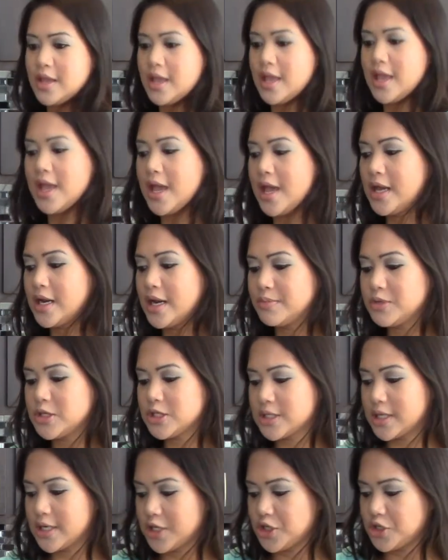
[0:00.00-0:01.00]
And I'm
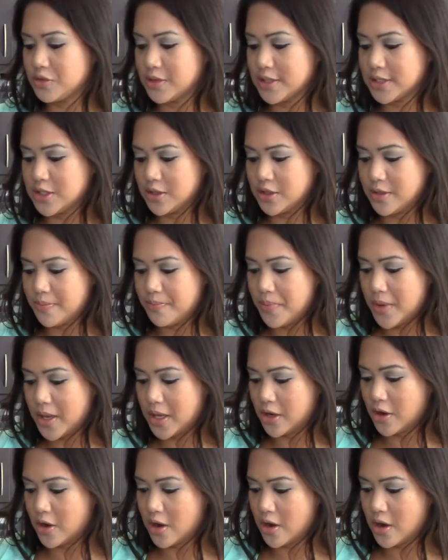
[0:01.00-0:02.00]
just going to drizzle the
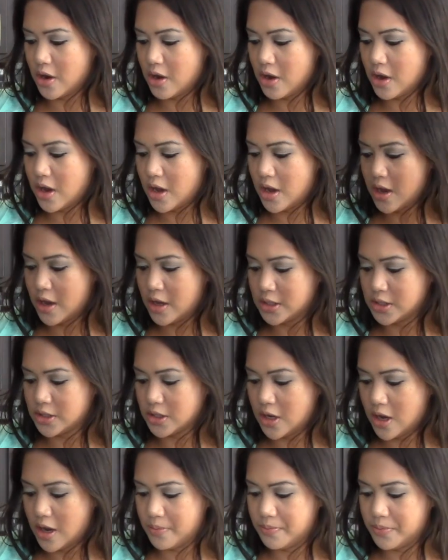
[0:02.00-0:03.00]
butter on
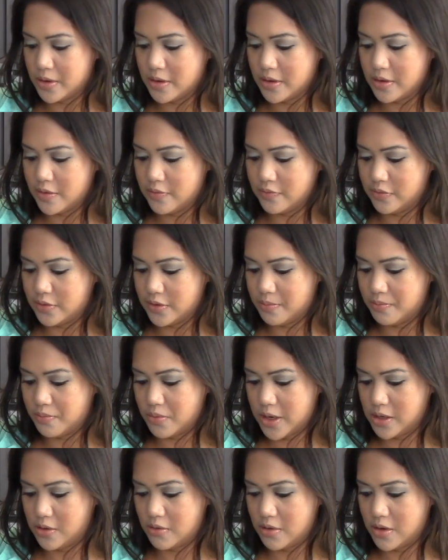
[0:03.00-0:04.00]
top of the
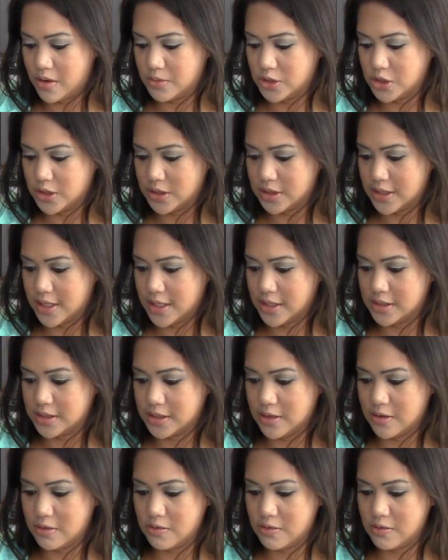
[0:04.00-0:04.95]
breadcrumbs just like so.